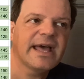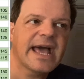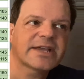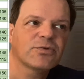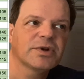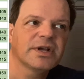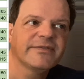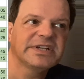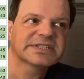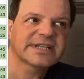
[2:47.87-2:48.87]
accurate
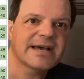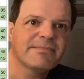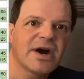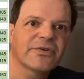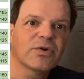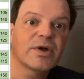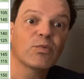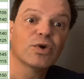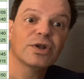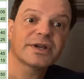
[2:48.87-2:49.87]
of a stat model,
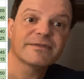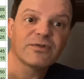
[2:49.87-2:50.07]
and we're looking